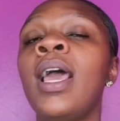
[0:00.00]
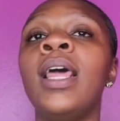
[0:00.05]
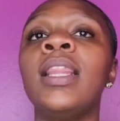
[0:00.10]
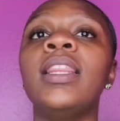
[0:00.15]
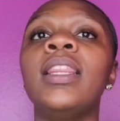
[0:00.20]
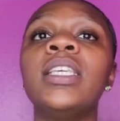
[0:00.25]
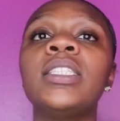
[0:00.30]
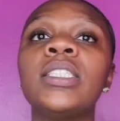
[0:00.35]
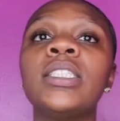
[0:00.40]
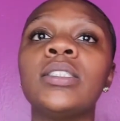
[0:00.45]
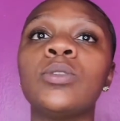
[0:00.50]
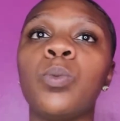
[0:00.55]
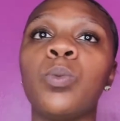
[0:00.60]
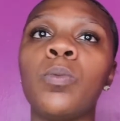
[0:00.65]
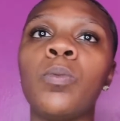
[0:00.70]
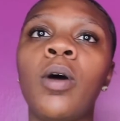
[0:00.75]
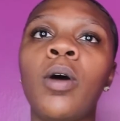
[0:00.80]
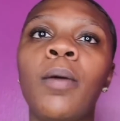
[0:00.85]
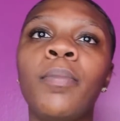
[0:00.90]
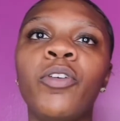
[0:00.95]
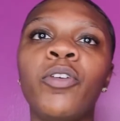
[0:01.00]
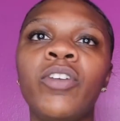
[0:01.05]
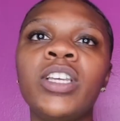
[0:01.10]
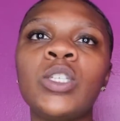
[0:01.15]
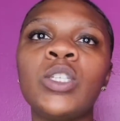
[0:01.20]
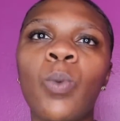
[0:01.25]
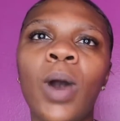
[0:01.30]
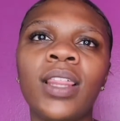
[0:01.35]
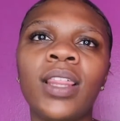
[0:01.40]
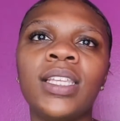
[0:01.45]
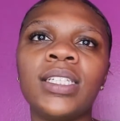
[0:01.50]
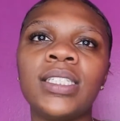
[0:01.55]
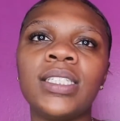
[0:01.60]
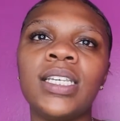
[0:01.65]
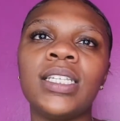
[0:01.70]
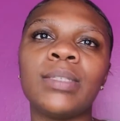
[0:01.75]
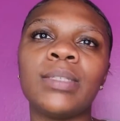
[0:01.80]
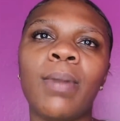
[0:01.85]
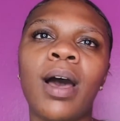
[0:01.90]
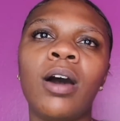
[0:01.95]
This is the reason why this
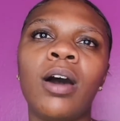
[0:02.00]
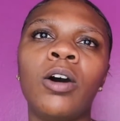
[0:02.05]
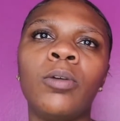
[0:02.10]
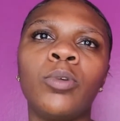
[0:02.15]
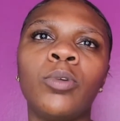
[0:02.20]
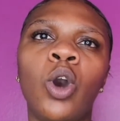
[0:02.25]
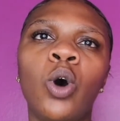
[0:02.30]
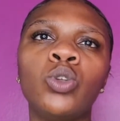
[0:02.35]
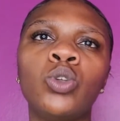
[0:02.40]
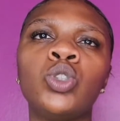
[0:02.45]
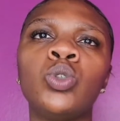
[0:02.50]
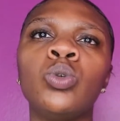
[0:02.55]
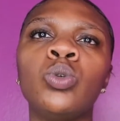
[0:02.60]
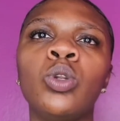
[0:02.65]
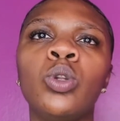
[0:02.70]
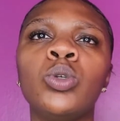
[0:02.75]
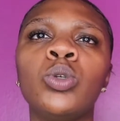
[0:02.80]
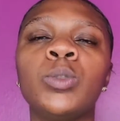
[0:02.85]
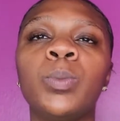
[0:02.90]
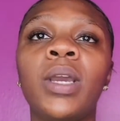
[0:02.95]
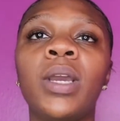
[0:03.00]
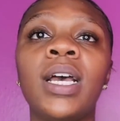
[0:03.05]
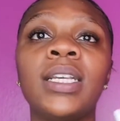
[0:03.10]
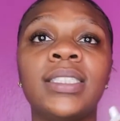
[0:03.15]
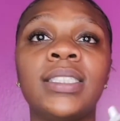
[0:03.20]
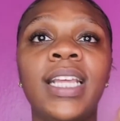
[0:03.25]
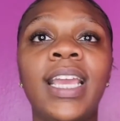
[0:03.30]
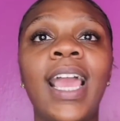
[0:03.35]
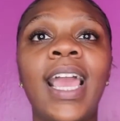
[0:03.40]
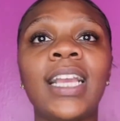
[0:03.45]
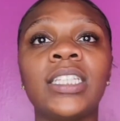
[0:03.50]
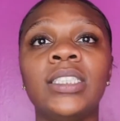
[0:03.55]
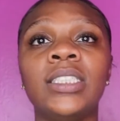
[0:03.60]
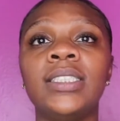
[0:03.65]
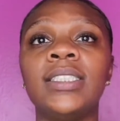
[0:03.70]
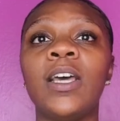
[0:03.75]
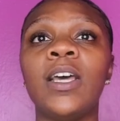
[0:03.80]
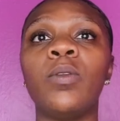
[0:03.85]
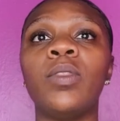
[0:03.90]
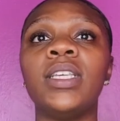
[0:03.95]
is my go-to glue is because they actually
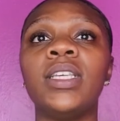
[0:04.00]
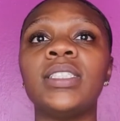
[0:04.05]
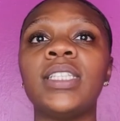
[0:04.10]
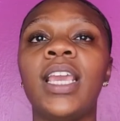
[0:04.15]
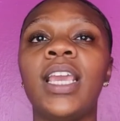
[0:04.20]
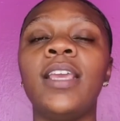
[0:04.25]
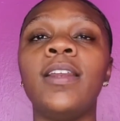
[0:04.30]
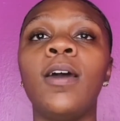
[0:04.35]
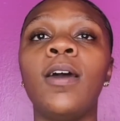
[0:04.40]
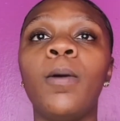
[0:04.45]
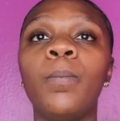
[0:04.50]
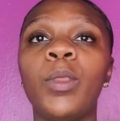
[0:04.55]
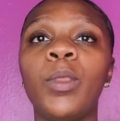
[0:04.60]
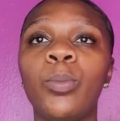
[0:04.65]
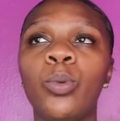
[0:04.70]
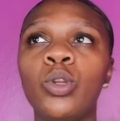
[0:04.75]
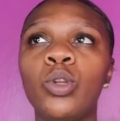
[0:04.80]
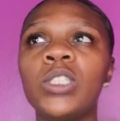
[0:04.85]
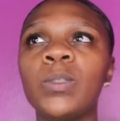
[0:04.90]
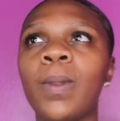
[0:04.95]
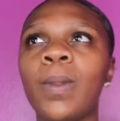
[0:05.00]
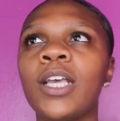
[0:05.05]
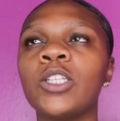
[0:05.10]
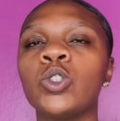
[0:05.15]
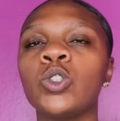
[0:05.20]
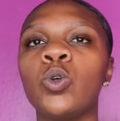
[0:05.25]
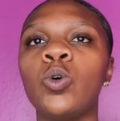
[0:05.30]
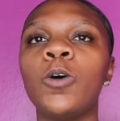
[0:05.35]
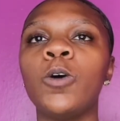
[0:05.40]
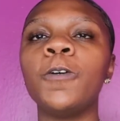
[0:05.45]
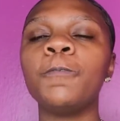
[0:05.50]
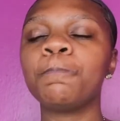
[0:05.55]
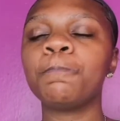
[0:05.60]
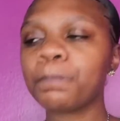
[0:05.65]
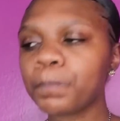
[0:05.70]
sell this in the beauty supply store,